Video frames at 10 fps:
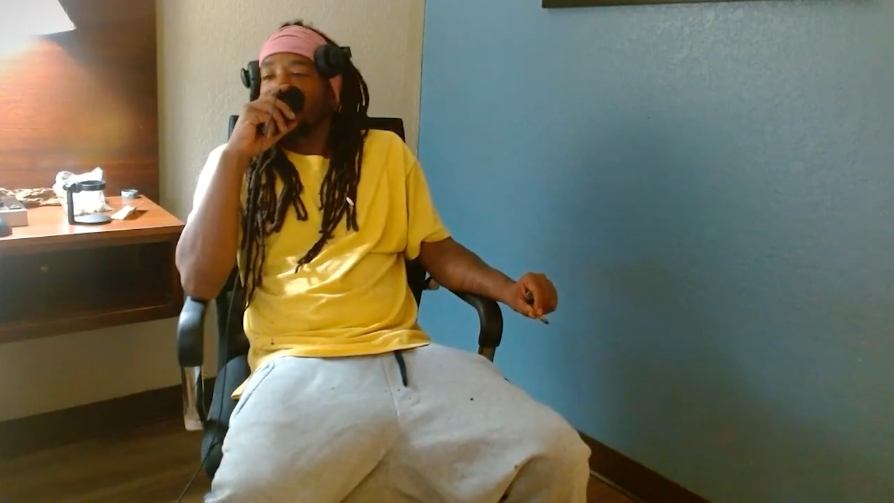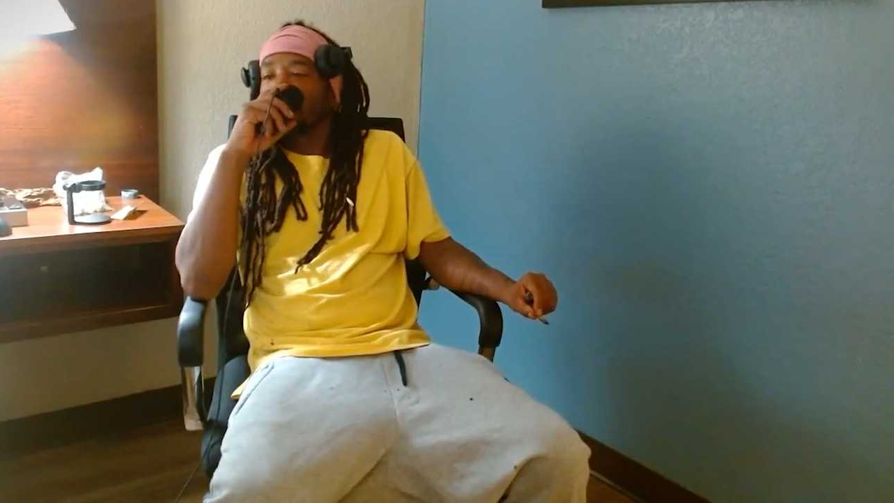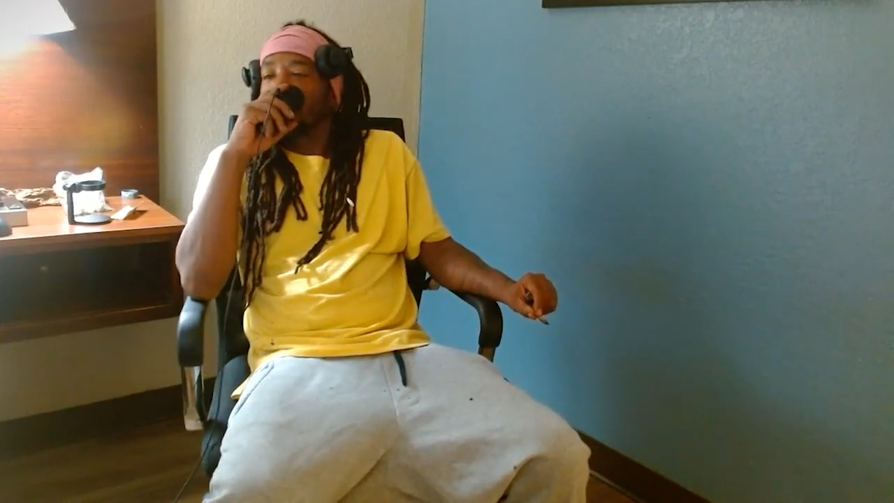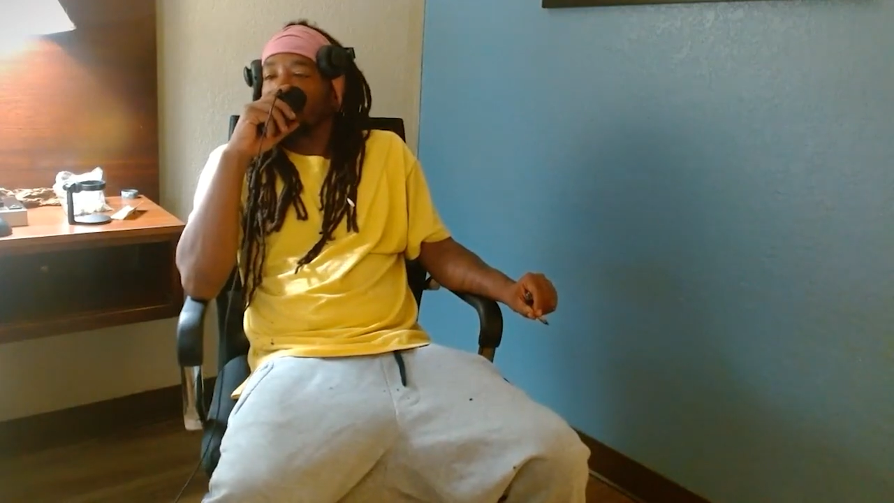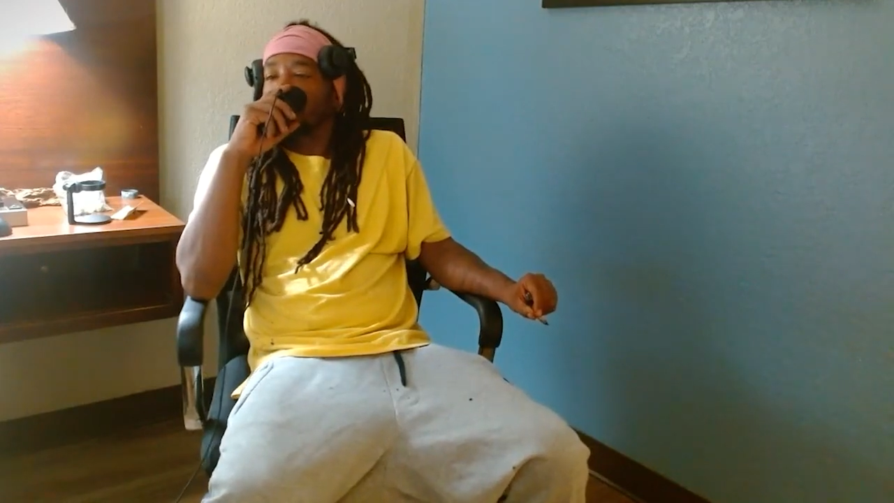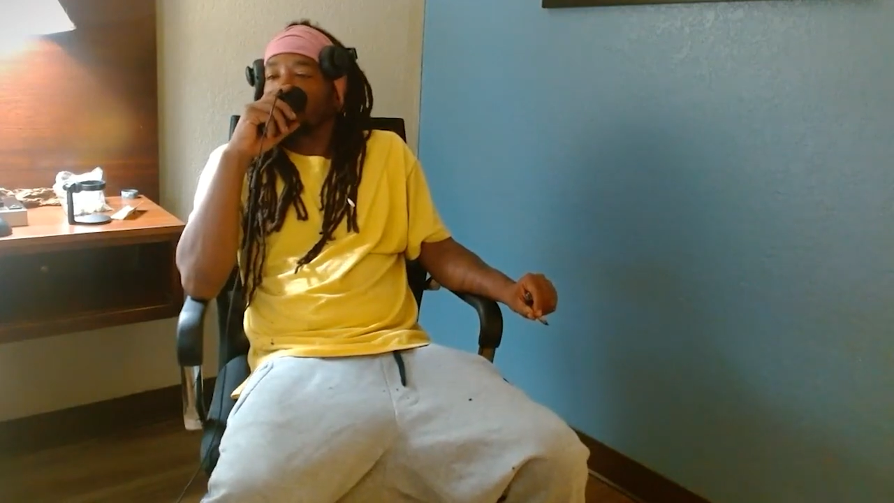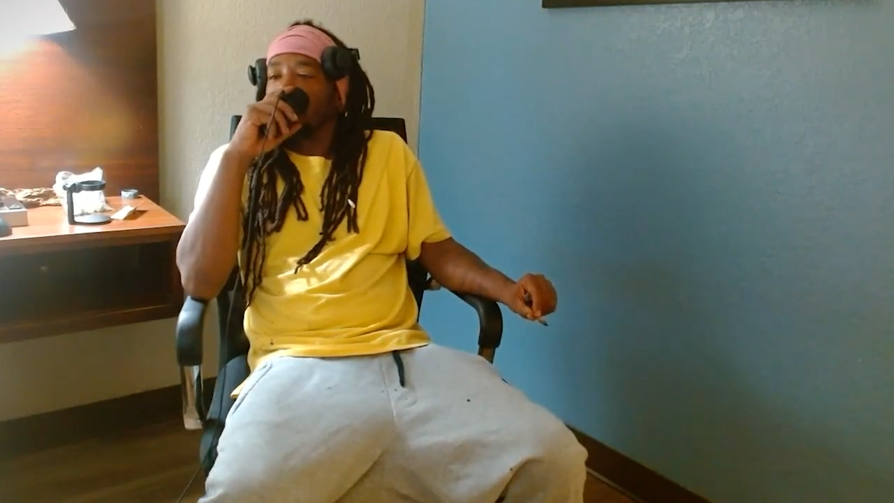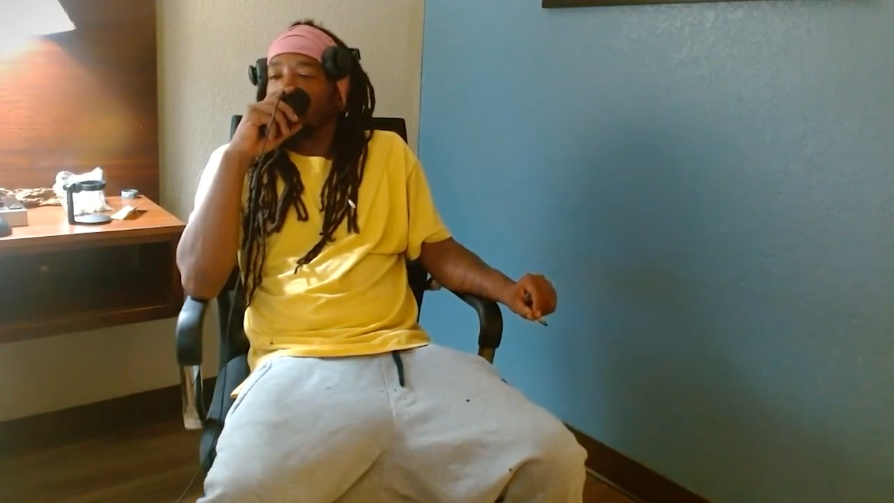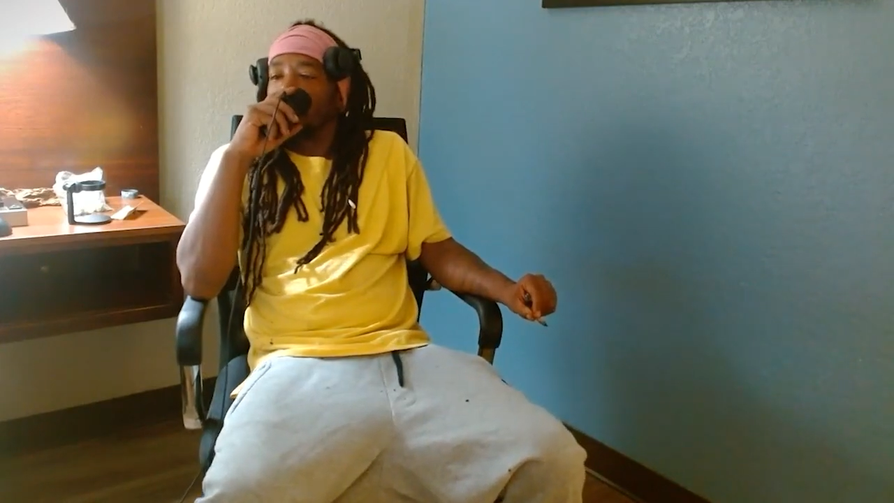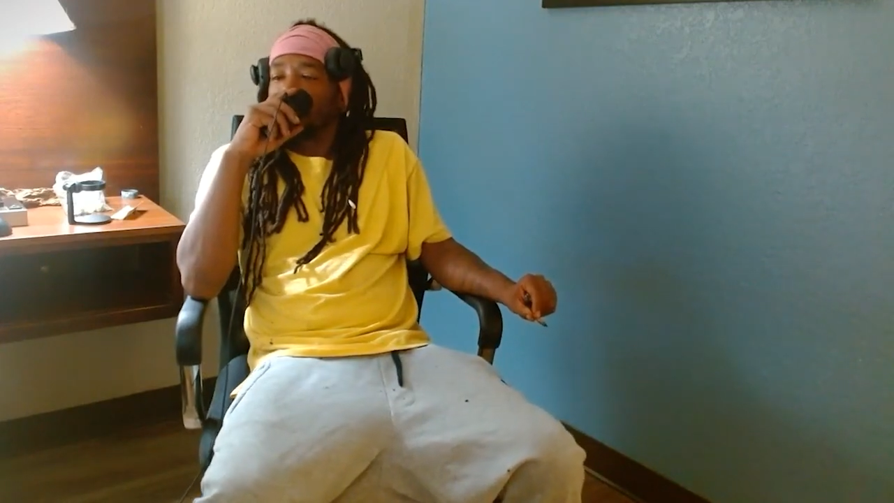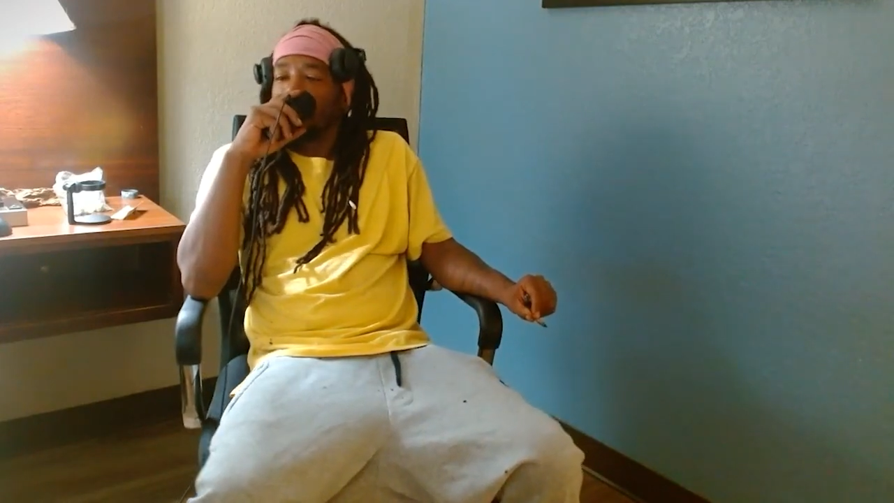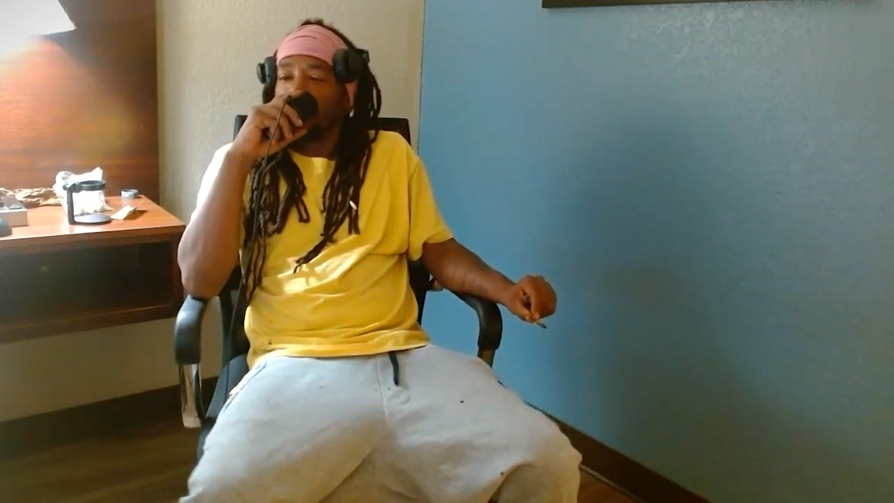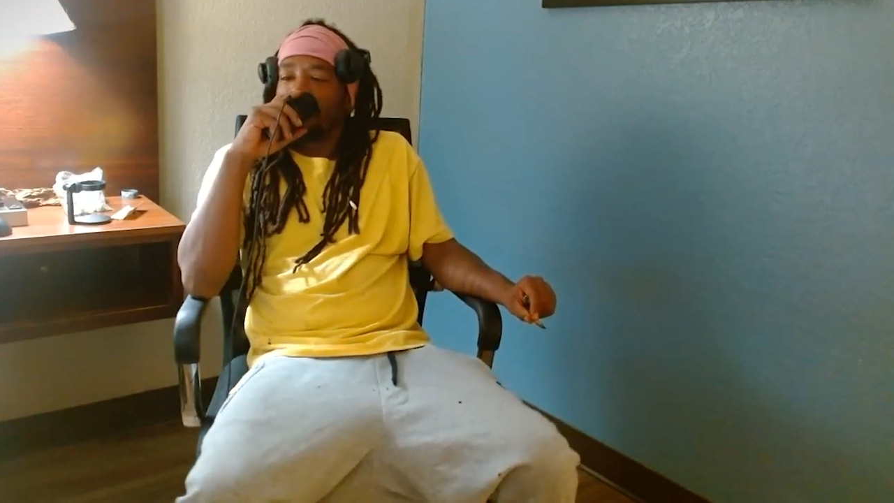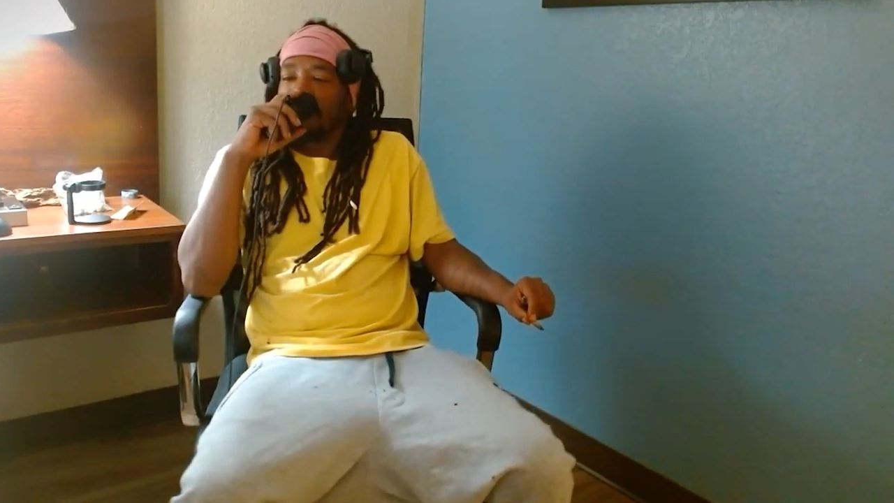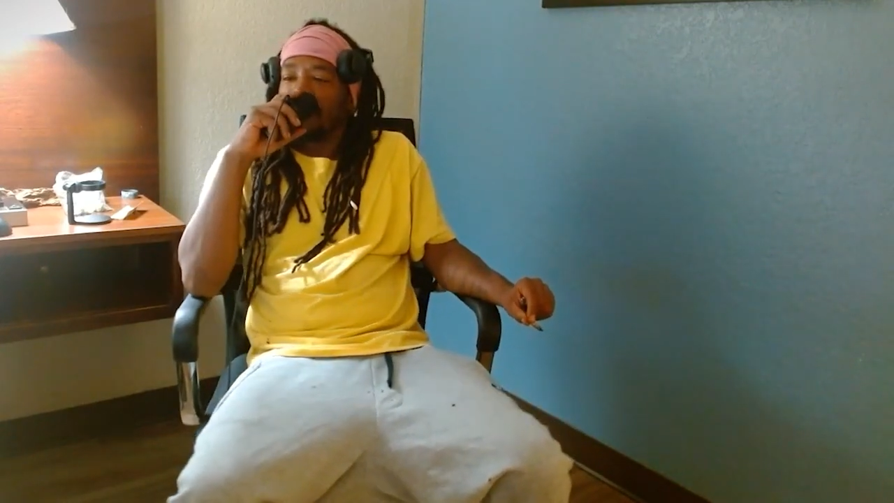cartel of
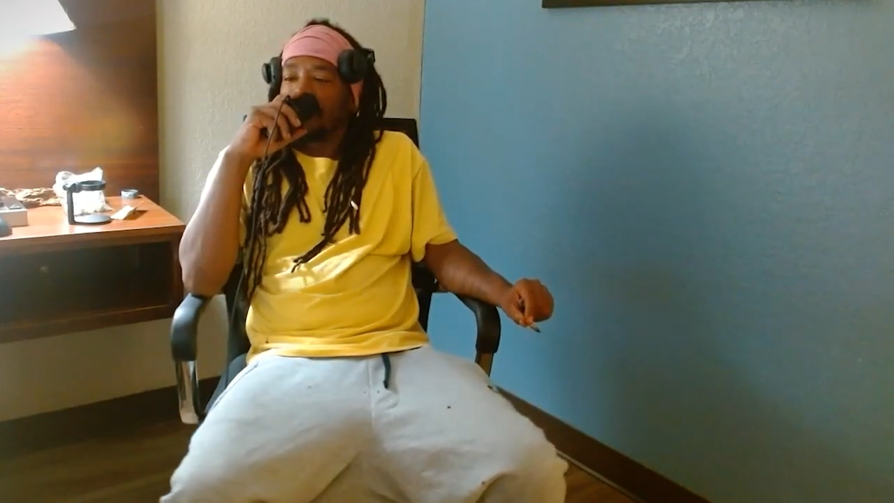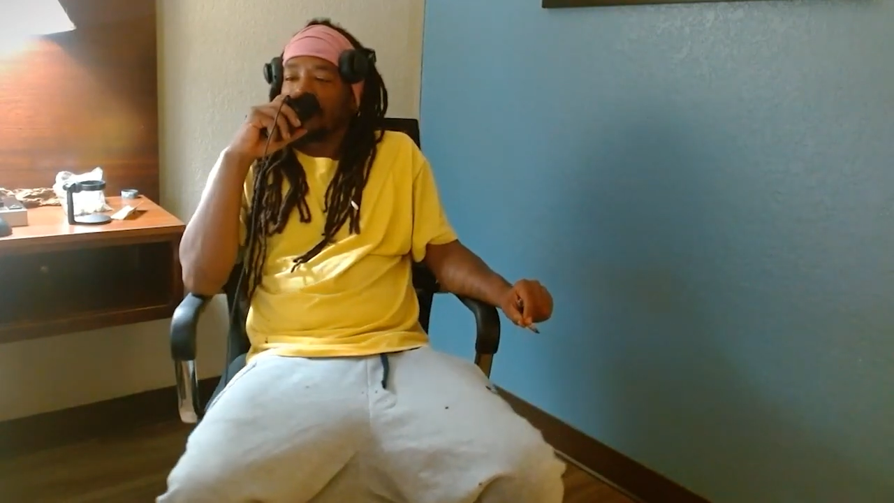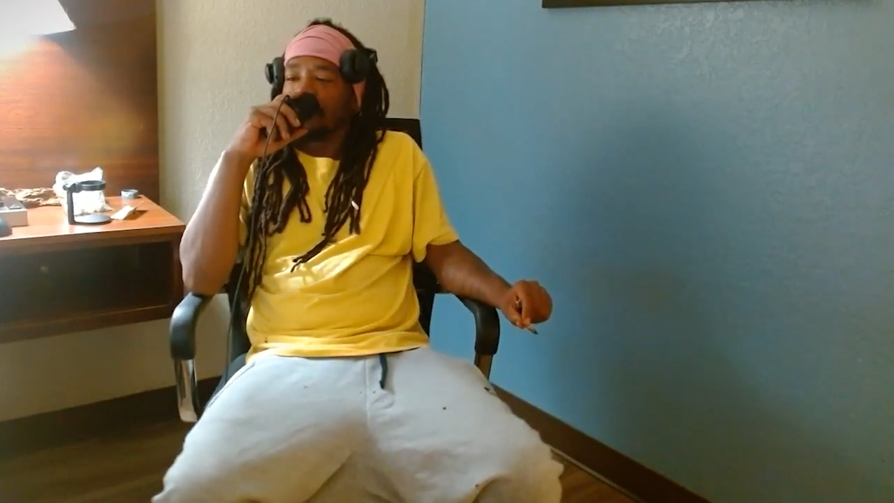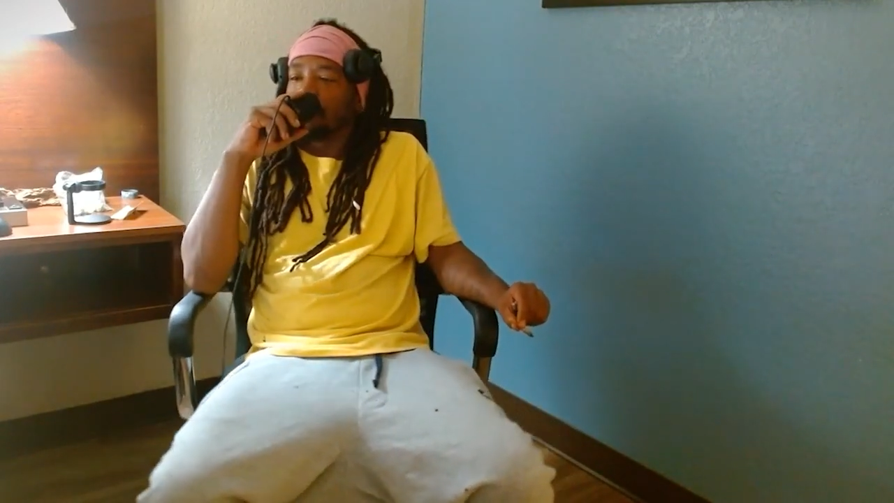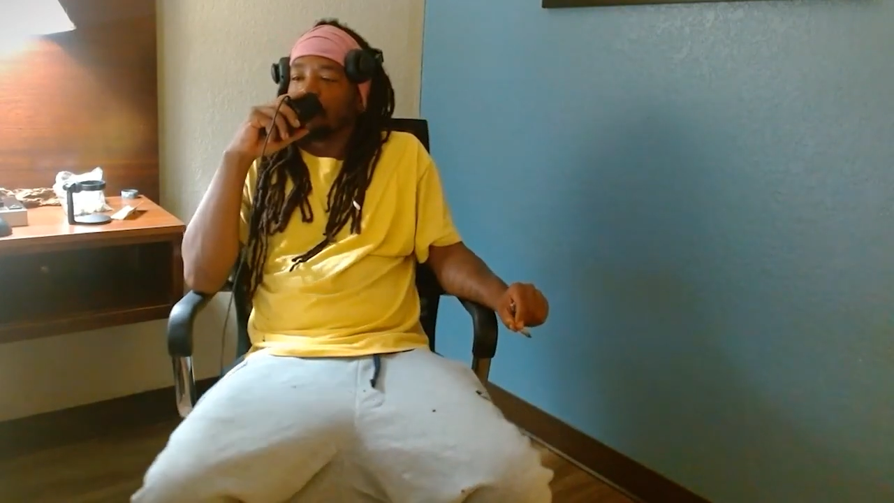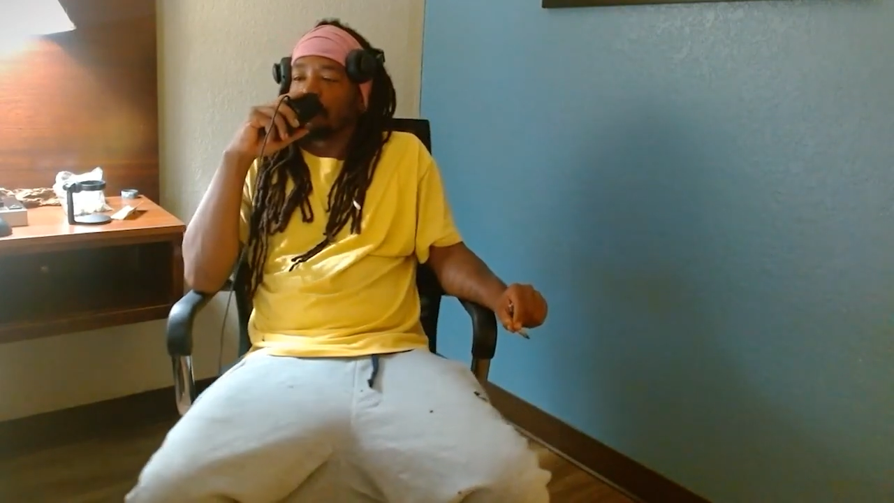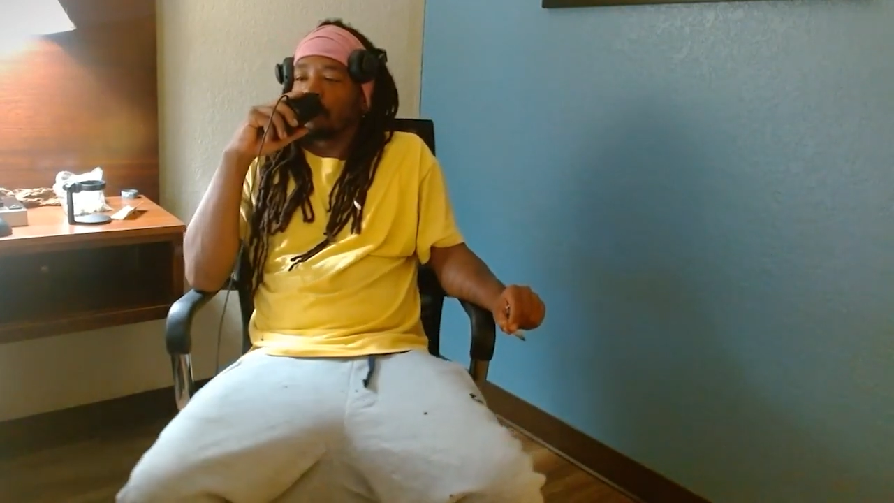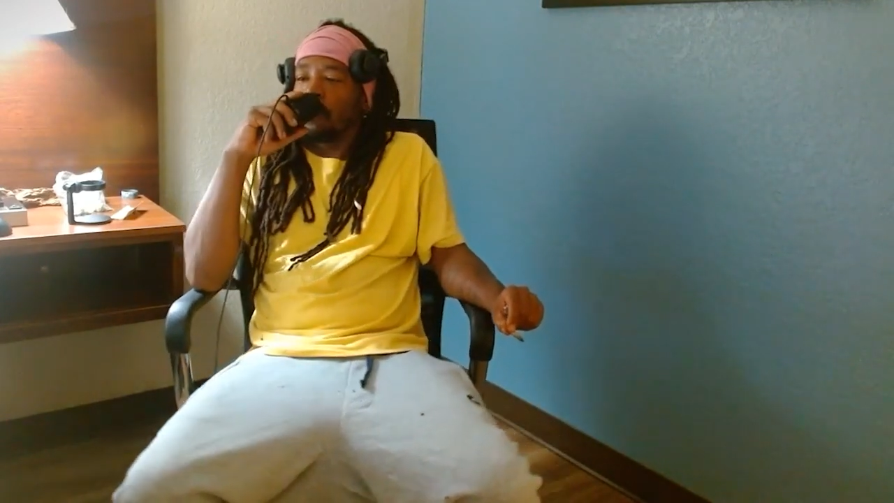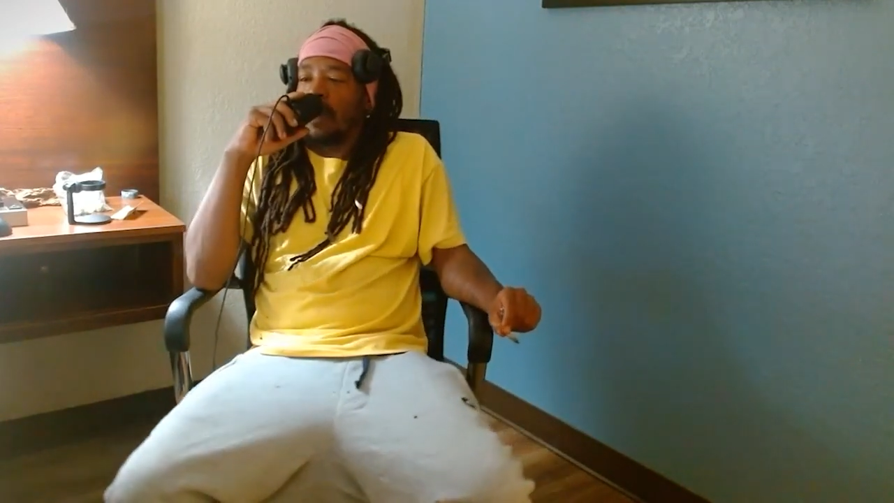government elites who control